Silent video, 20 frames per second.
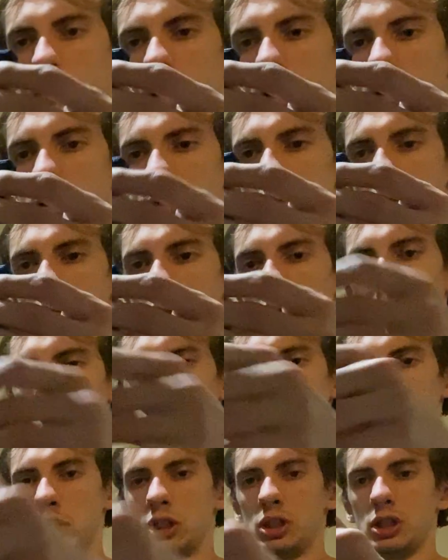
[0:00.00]
this is on
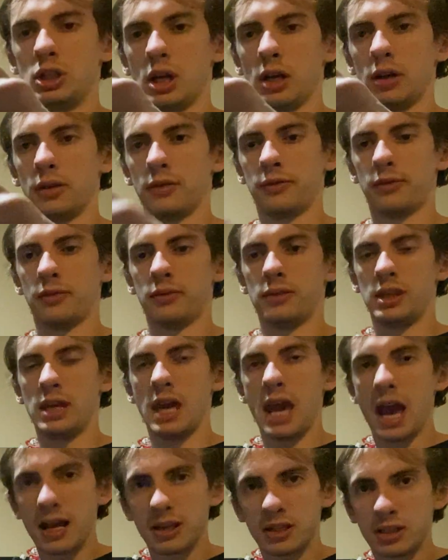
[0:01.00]
the shelf.
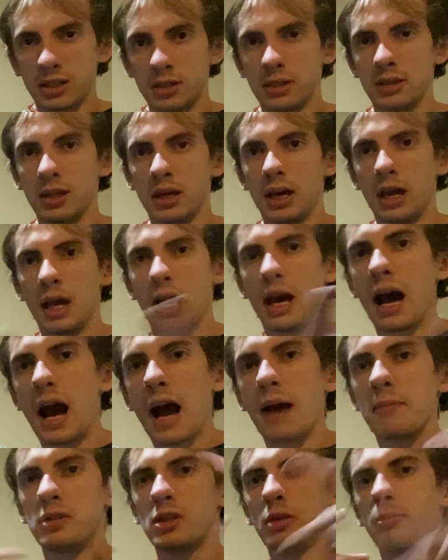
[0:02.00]
Yes,
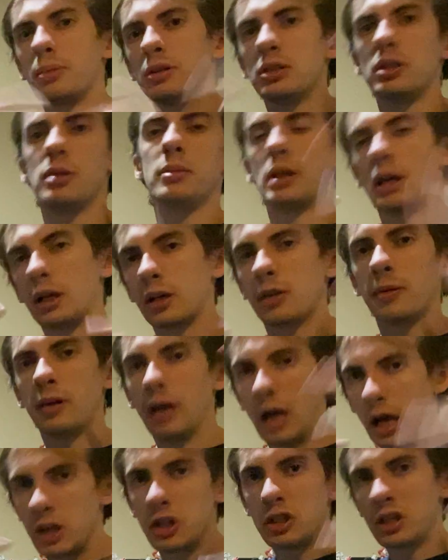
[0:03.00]
I'm supposed to talk about
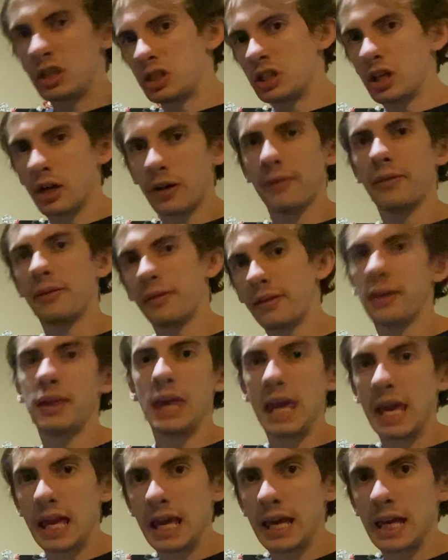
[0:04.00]
on the shelf
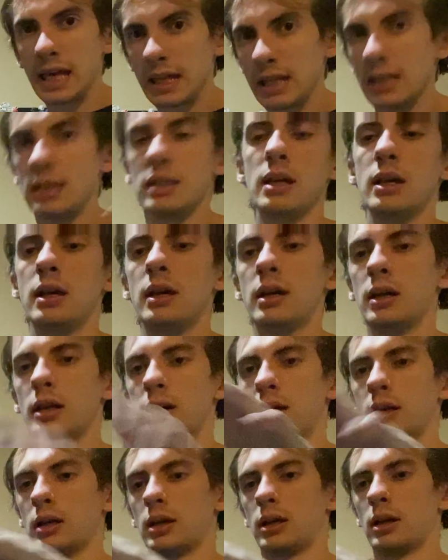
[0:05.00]
things.
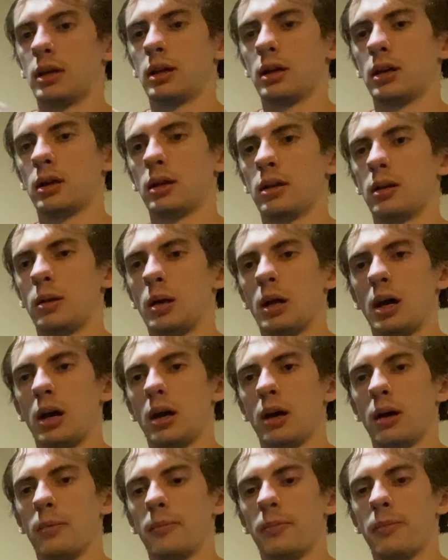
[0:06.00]

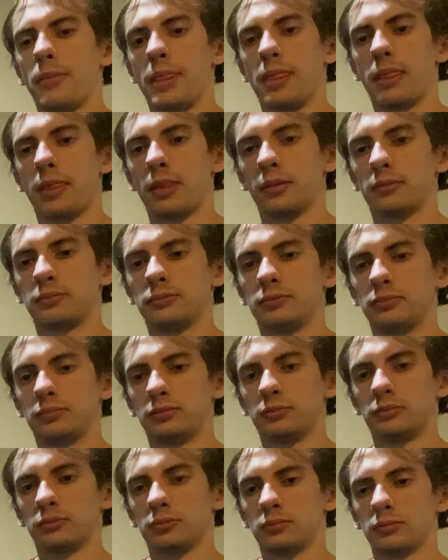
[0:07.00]
But
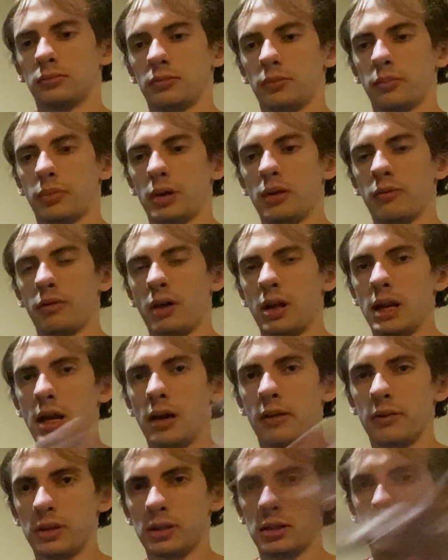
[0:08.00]
right
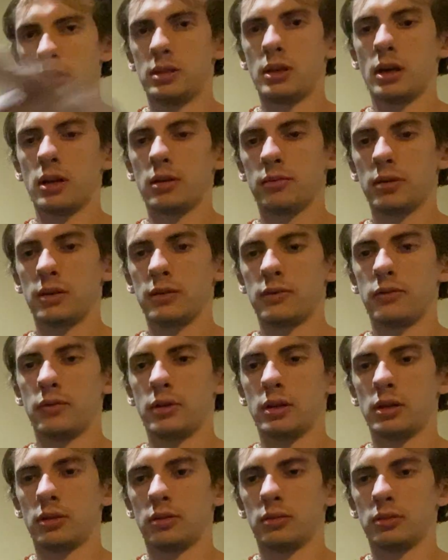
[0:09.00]
now this is SOUNDWAVE's
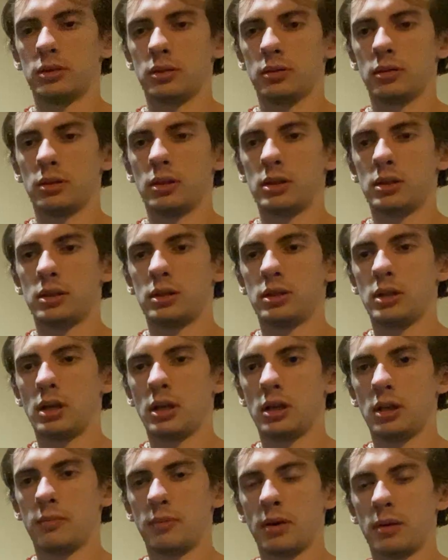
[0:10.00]
video, so let's
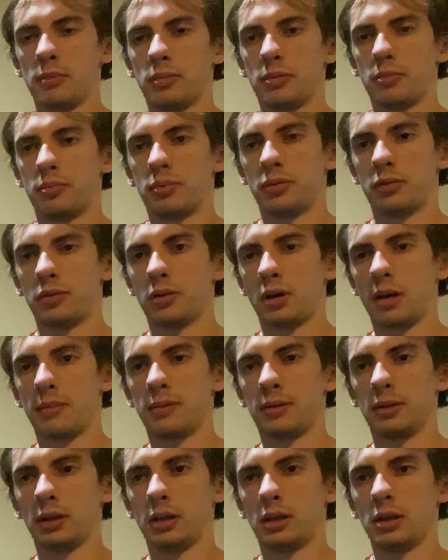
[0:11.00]
stand him up
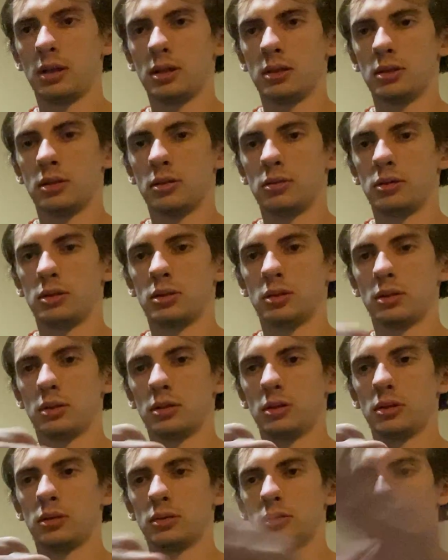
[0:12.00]
properly. So he's
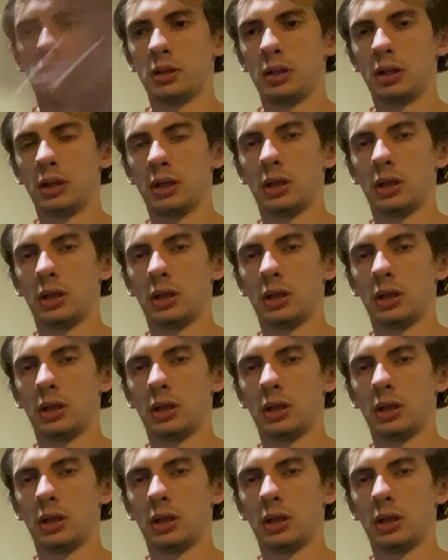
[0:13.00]
all